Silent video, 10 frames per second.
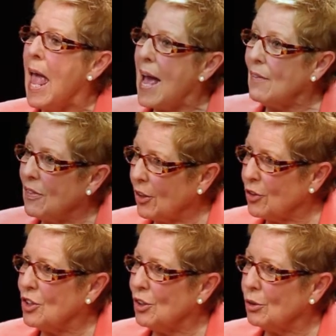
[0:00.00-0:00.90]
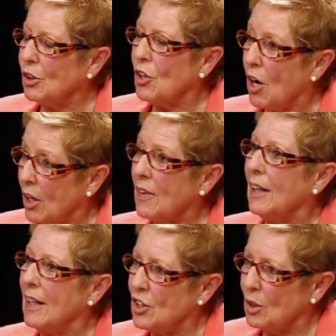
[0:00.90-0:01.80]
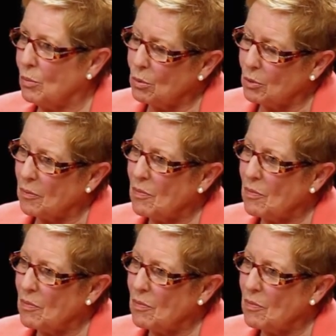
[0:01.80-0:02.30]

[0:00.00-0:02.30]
and their children are that aging boomer.